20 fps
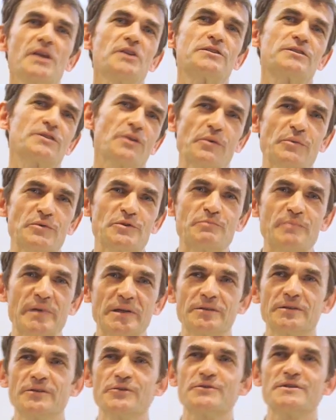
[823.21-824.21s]
So it was
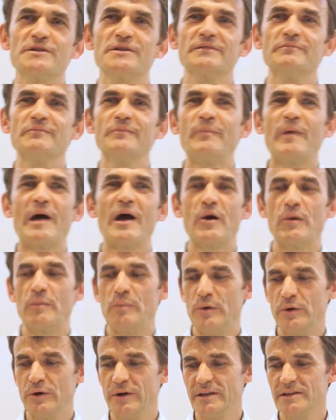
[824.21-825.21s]
built using
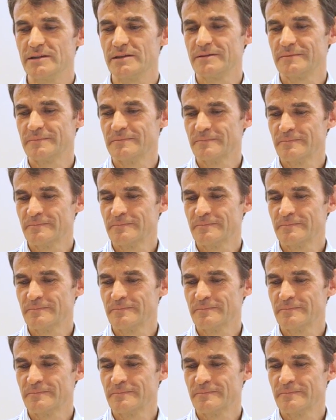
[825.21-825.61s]
PowerPoint.